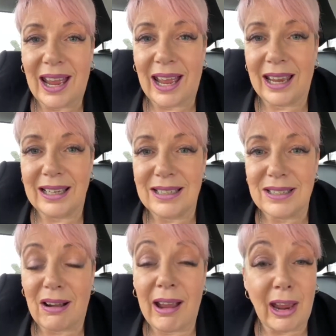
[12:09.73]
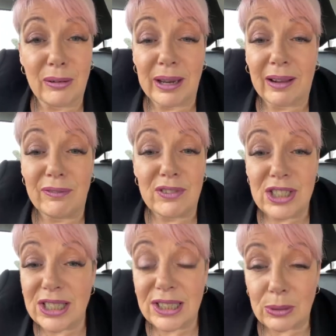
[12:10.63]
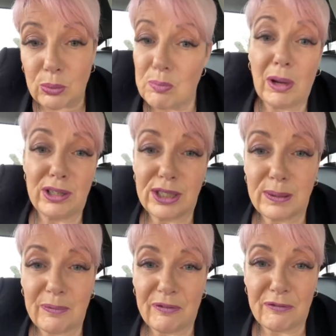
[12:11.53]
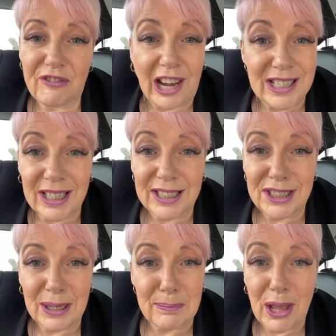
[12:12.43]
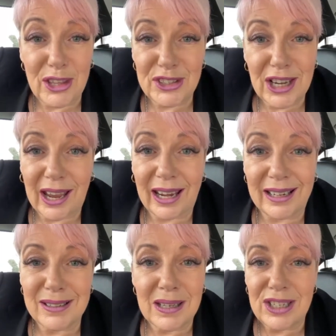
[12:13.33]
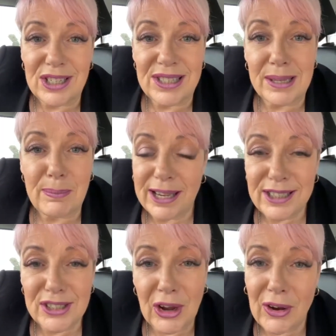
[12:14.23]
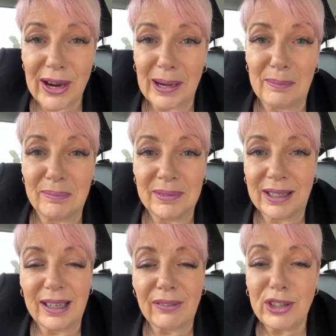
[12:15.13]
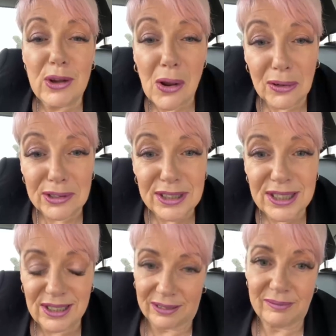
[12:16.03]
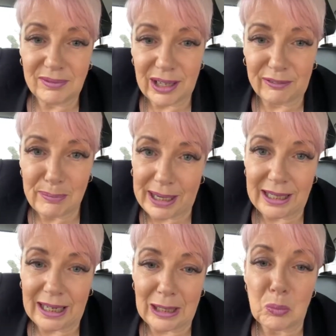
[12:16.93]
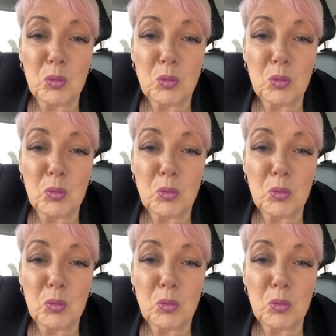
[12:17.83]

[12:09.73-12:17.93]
And I hope you have just the most fantastic birthday and just the best time. I love you lots. Love, Pinky.